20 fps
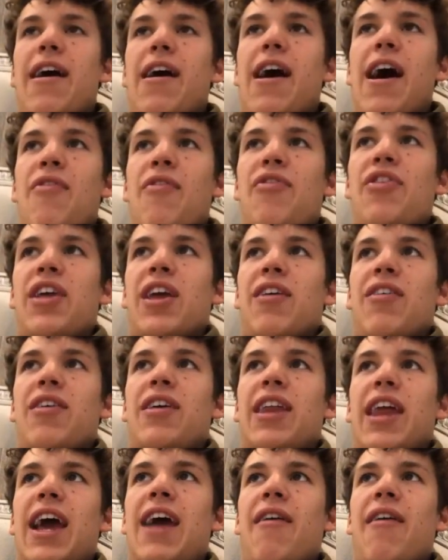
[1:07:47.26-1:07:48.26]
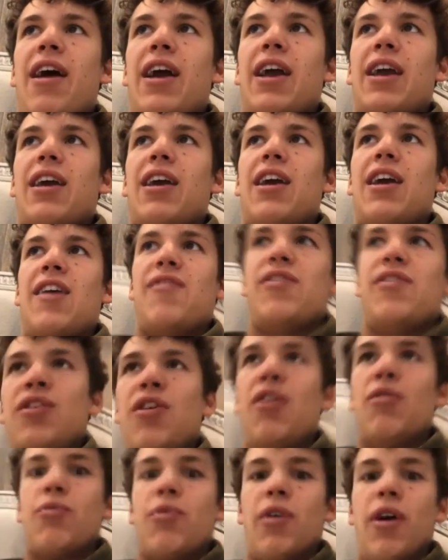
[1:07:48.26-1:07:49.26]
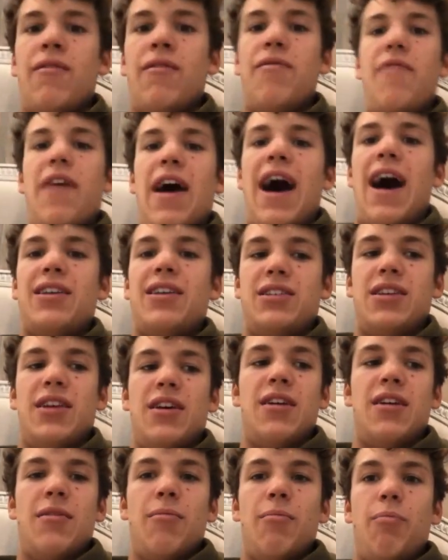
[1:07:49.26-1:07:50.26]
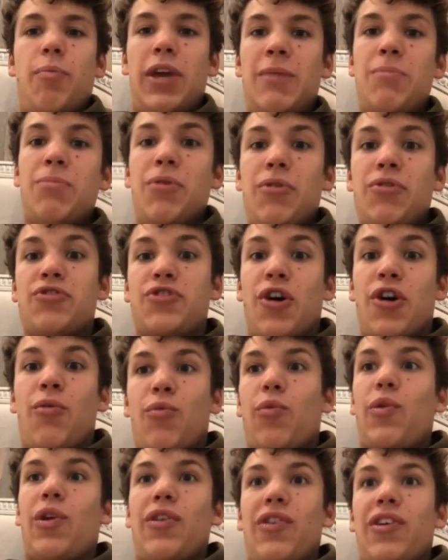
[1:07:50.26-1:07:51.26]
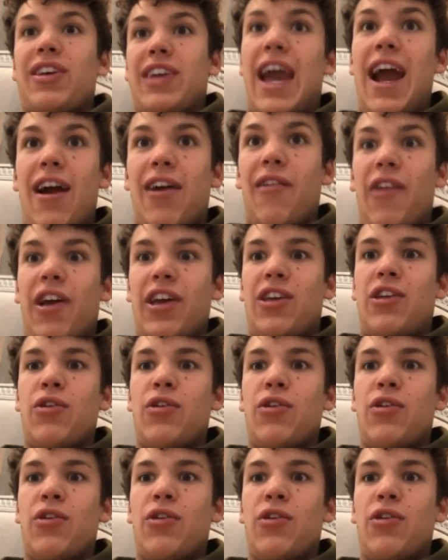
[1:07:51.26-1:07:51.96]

at the end of the day, like if you don't run fast, people don't really care. Like your